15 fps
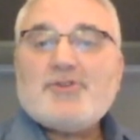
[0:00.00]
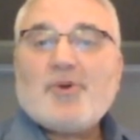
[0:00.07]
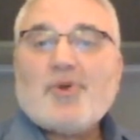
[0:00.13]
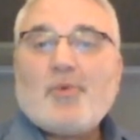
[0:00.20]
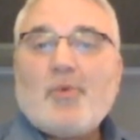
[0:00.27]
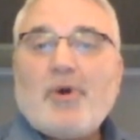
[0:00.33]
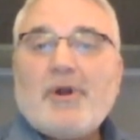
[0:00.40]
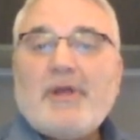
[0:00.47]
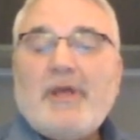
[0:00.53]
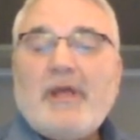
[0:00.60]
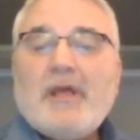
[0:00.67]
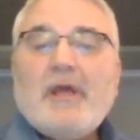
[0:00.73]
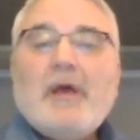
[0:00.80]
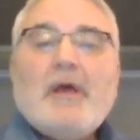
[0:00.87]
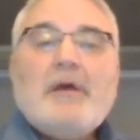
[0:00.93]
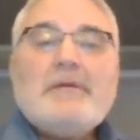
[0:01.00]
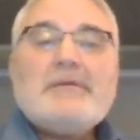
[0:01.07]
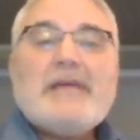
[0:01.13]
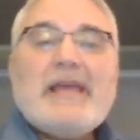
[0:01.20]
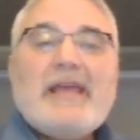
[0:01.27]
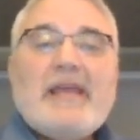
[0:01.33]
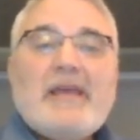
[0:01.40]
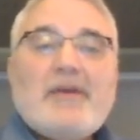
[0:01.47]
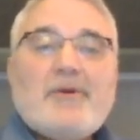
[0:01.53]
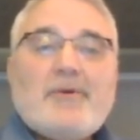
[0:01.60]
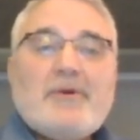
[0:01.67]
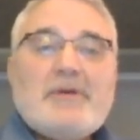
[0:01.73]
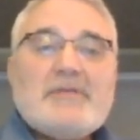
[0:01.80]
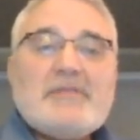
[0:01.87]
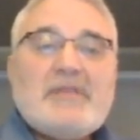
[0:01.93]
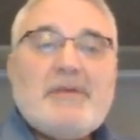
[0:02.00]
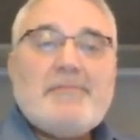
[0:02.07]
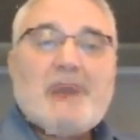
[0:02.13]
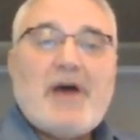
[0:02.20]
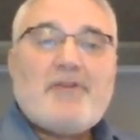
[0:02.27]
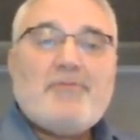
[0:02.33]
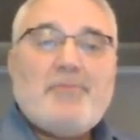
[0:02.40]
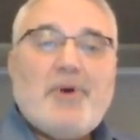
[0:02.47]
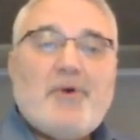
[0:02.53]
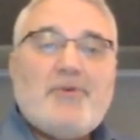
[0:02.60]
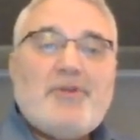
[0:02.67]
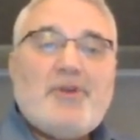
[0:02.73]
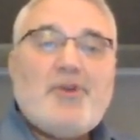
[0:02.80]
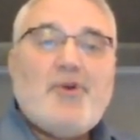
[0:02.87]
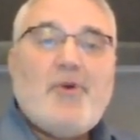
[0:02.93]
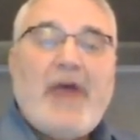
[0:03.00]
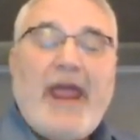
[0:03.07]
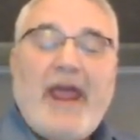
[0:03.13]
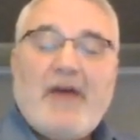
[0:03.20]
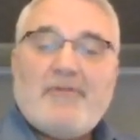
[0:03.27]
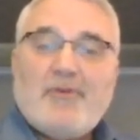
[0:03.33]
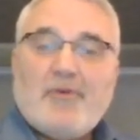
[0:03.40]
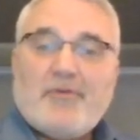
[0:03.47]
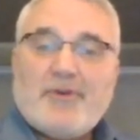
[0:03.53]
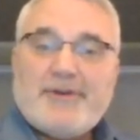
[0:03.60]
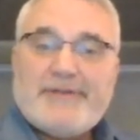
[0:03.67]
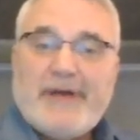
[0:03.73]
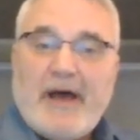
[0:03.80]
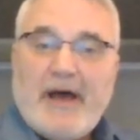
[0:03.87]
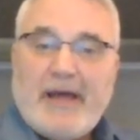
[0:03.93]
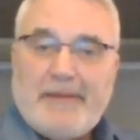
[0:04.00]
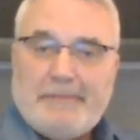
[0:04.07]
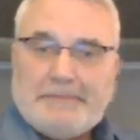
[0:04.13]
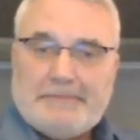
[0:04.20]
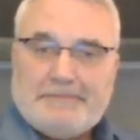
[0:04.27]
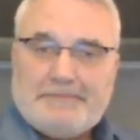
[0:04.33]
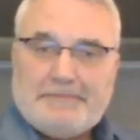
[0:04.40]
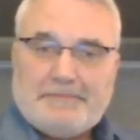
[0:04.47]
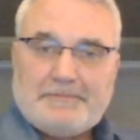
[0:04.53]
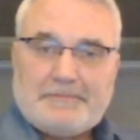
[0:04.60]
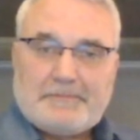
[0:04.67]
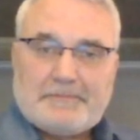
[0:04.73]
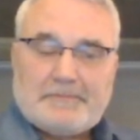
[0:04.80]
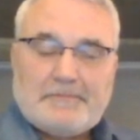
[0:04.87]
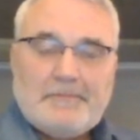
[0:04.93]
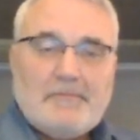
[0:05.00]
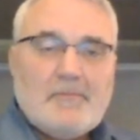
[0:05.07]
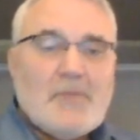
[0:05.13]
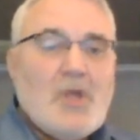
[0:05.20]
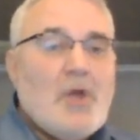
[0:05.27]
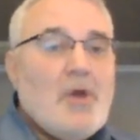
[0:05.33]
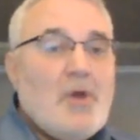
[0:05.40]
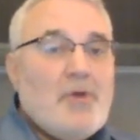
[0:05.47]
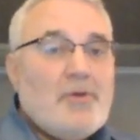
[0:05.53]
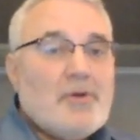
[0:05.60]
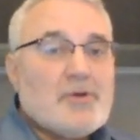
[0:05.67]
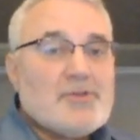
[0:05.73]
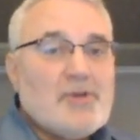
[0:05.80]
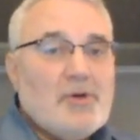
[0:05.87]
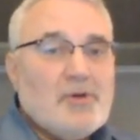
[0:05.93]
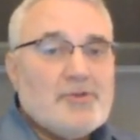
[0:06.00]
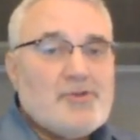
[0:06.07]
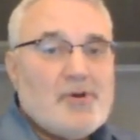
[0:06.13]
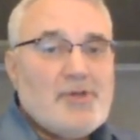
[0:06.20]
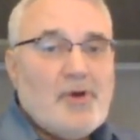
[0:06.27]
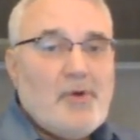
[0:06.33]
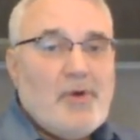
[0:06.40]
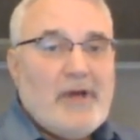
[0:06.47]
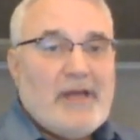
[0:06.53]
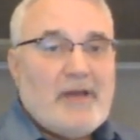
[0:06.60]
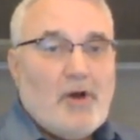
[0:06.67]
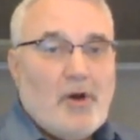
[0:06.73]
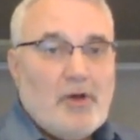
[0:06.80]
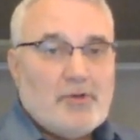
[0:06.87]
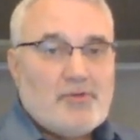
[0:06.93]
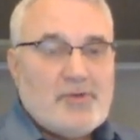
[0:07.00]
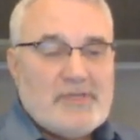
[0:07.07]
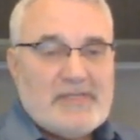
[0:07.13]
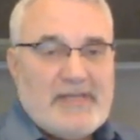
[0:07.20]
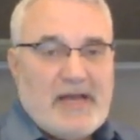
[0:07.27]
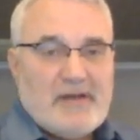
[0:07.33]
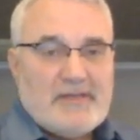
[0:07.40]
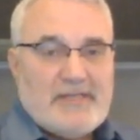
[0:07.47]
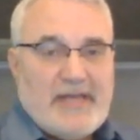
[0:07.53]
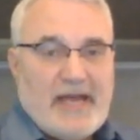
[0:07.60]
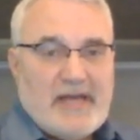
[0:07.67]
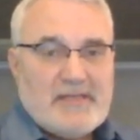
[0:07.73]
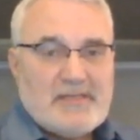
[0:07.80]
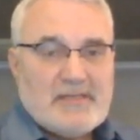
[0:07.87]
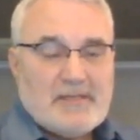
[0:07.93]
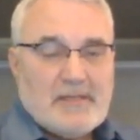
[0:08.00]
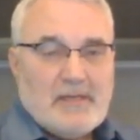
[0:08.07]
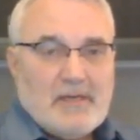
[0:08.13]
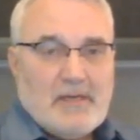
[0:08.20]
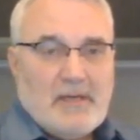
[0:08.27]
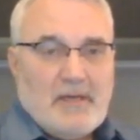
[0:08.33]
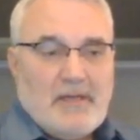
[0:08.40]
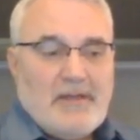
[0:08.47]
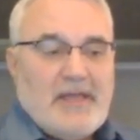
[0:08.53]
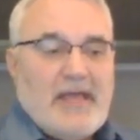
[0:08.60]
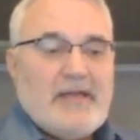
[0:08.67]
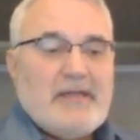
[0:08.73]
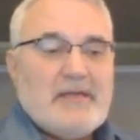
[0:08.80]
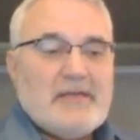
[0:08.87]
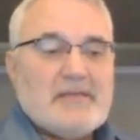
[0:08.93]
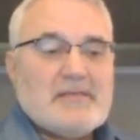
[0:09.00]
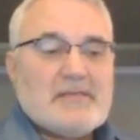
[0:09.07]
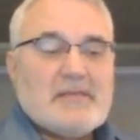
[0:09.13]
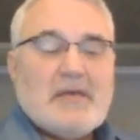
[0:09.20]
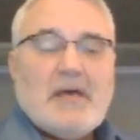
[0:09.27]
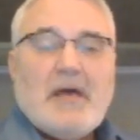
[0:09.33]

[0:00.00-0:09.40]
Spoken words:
are working to increase the amount of bone that you have over time. There is also an ultrasound test that is